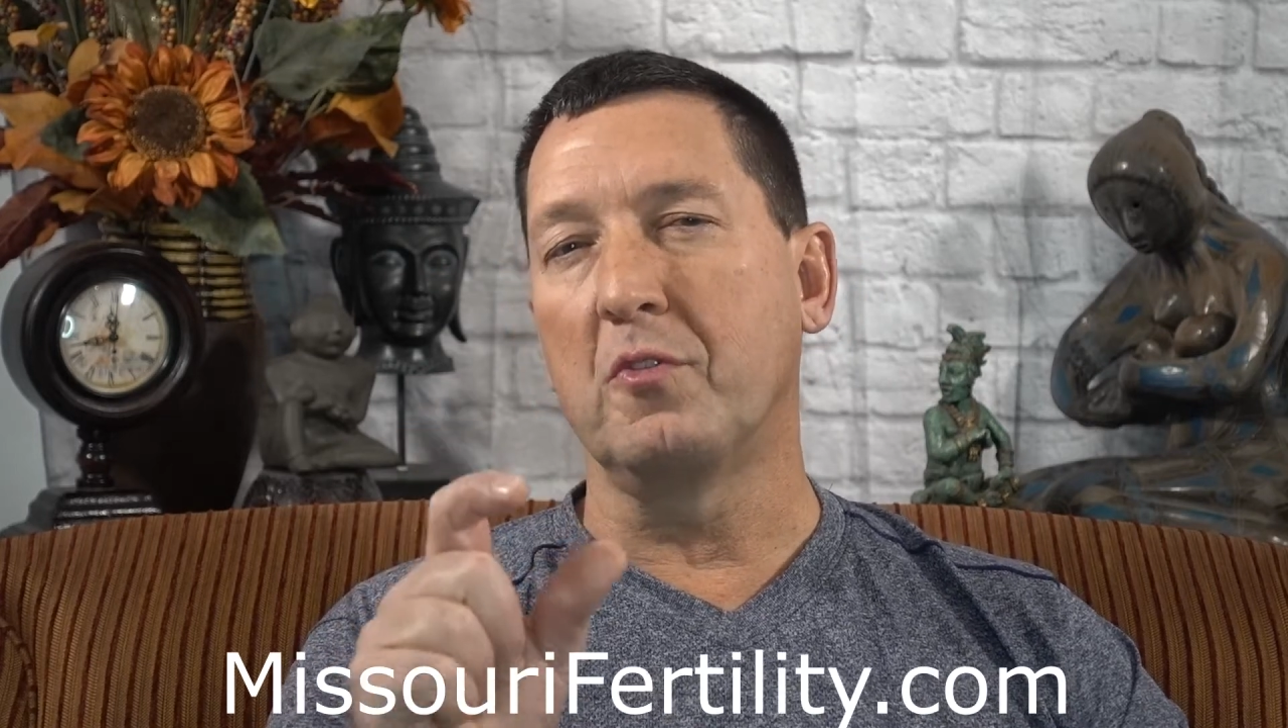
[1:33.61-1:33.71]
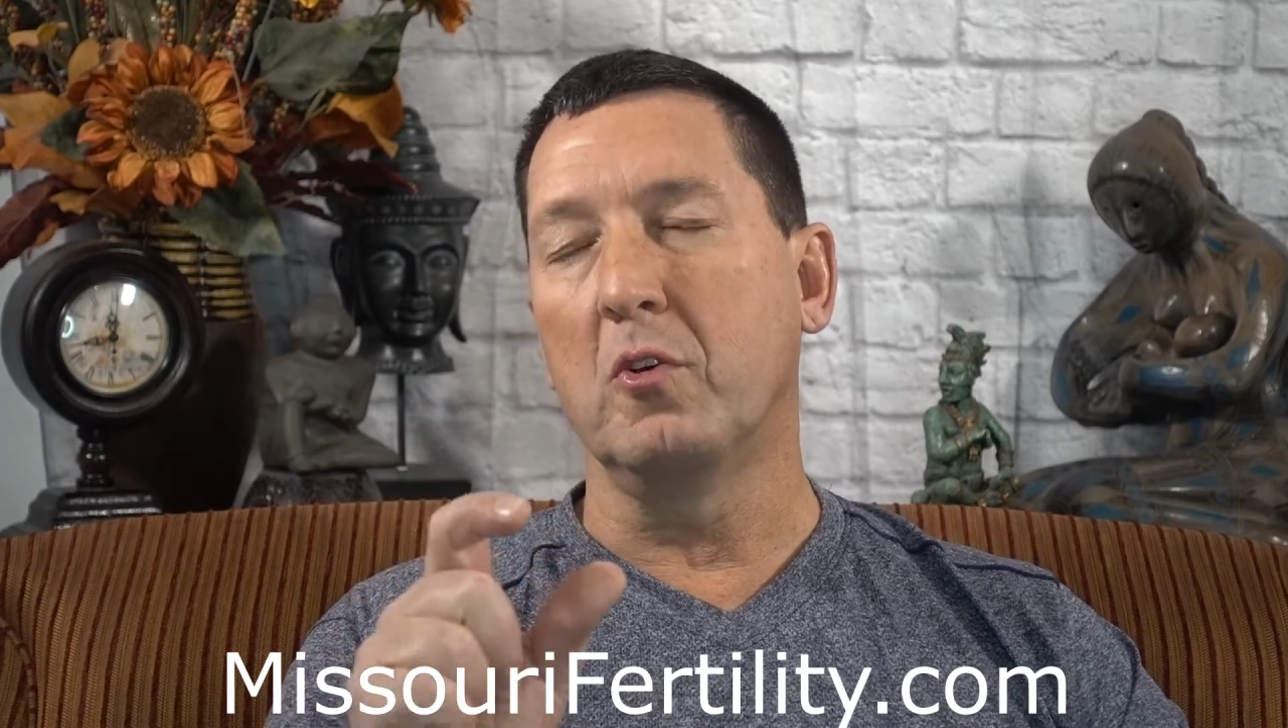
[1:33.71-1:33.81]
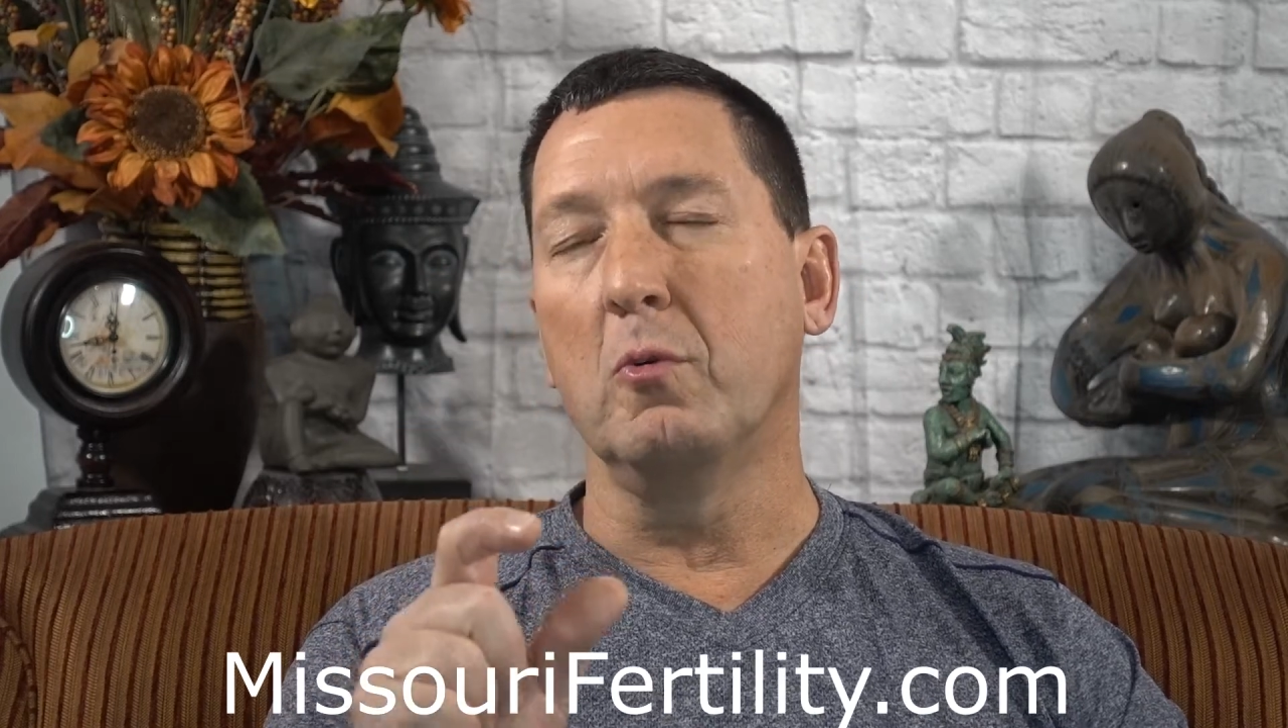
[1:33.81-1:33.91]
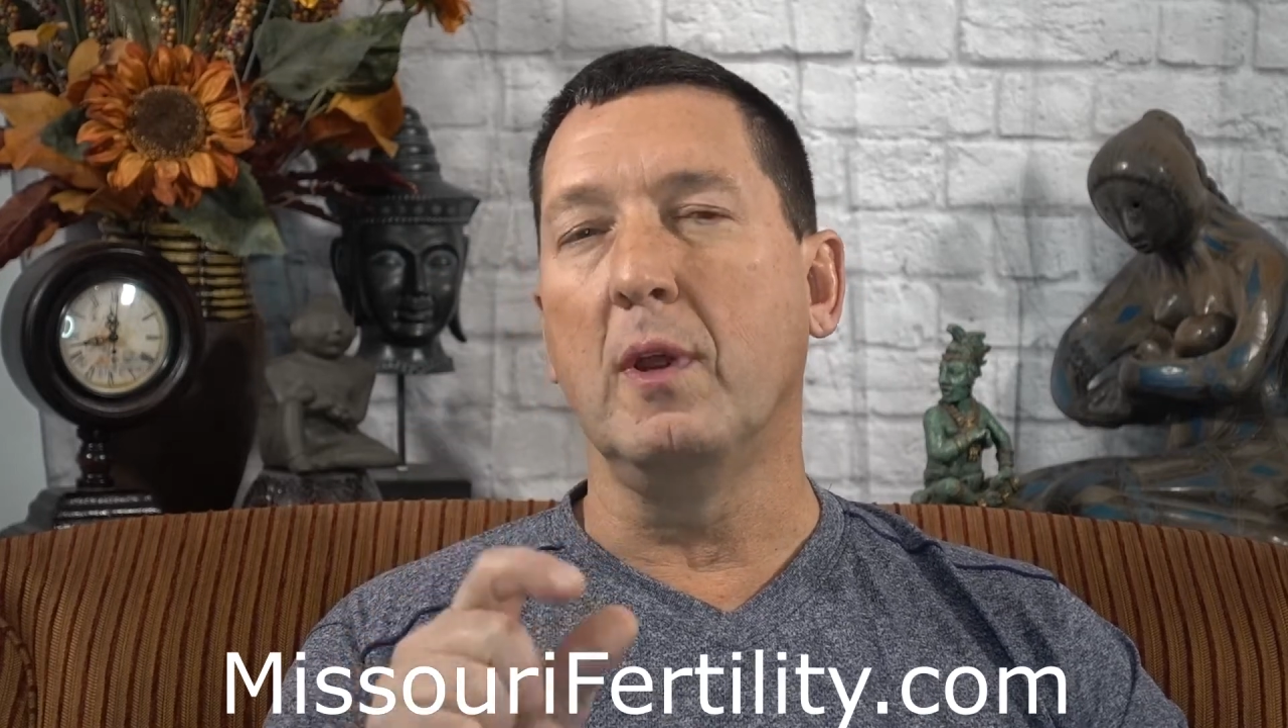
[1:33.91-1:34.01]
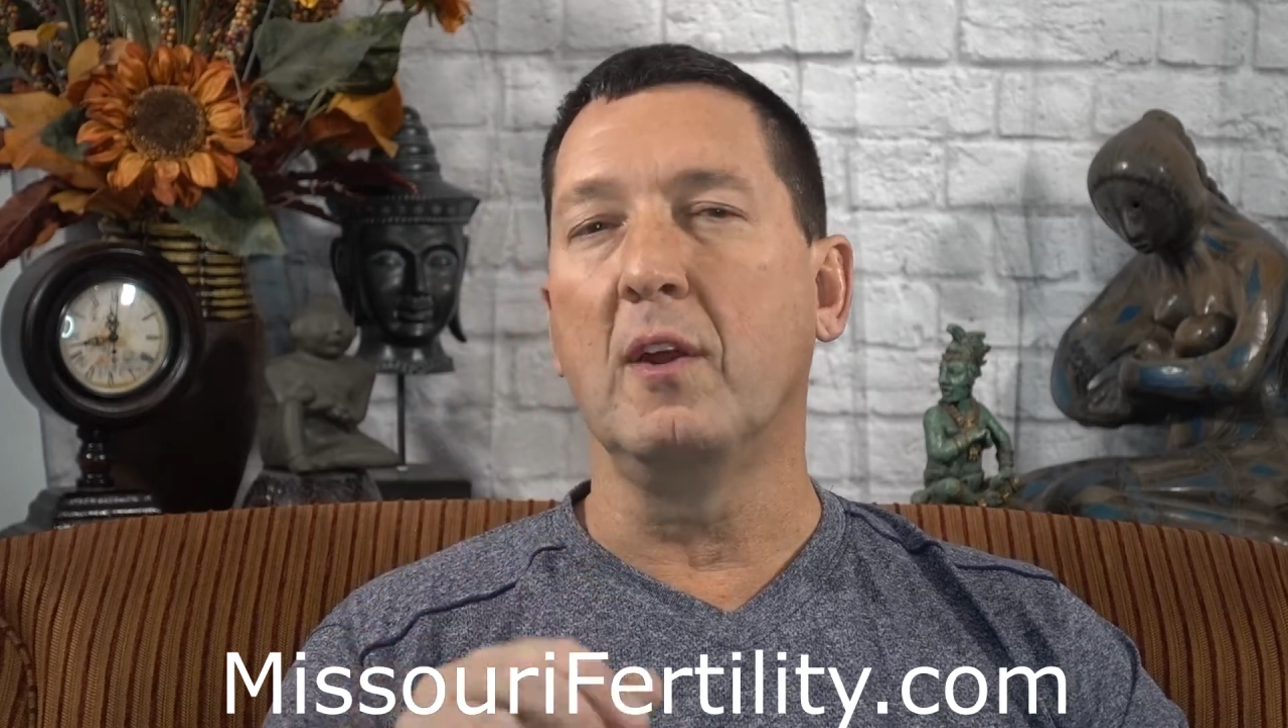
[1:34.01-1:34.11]

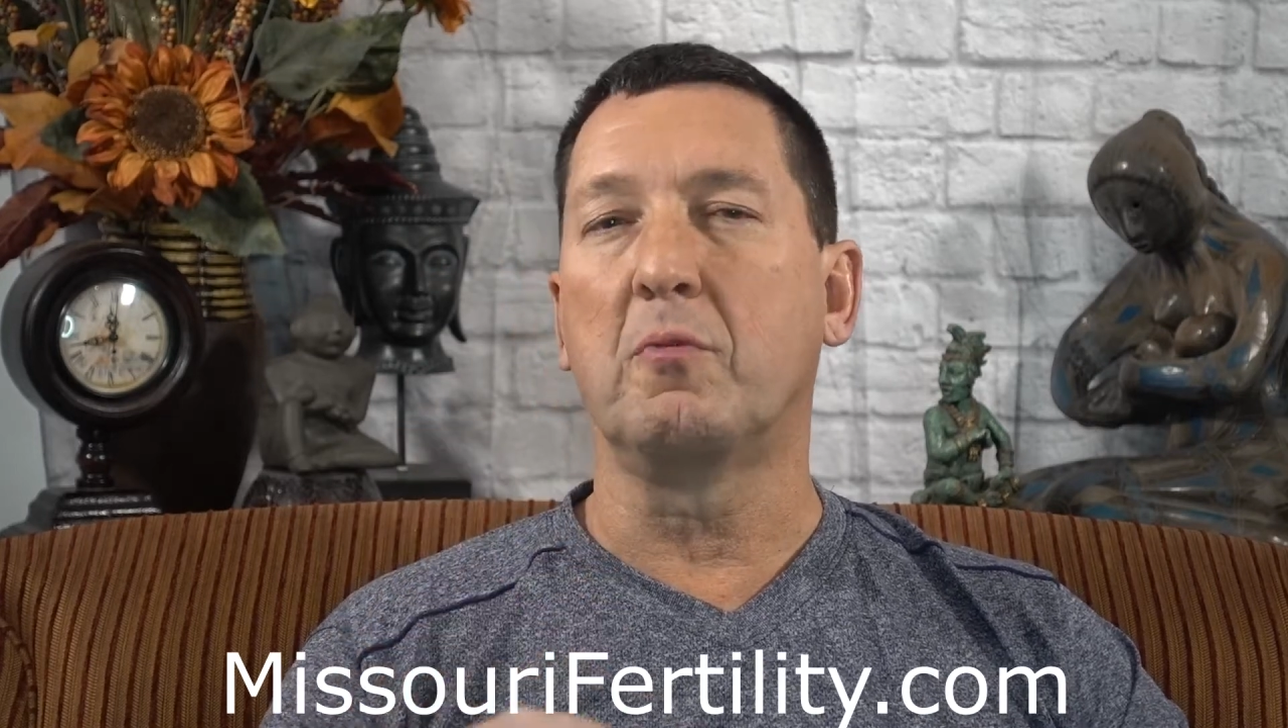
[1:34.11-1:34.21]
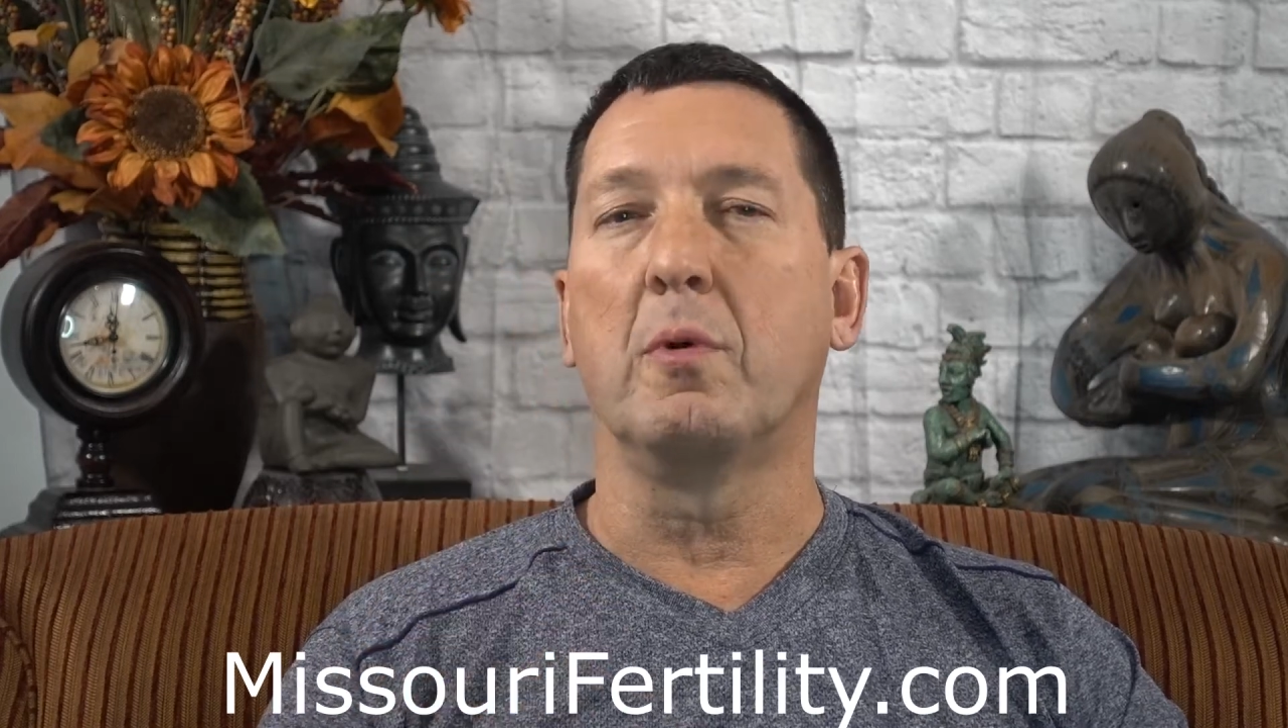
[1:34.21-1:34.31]
two weeks,